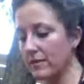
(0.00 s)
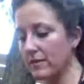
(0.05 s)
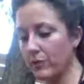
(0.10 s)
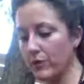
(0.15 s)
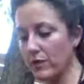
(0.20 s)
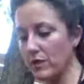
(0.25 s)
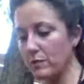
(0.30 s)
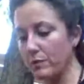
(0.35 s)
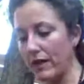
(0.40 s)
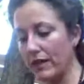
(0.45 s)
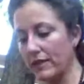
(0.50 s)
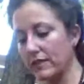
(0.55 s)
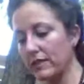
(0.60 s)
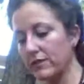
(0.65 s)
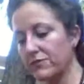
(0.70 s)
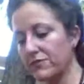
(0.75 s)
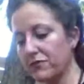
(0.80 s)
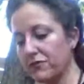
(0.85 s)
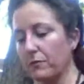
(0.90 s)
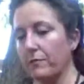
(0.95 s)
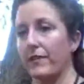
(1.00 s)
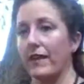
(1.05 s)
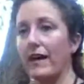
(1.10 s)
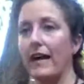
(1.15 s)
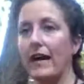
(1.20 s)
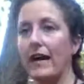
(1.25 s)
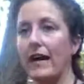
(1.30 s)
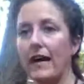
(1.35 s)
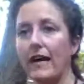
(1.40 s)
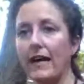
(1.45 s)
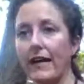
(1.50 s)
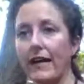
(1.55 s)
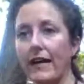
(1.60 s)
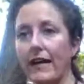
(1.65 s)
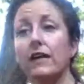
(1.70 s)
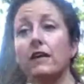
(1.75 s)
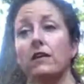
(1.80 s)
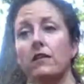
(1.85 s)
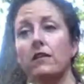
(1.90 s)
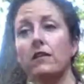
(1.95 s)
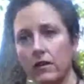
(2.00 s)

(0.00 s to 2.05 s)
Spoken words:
and perspectives from the I.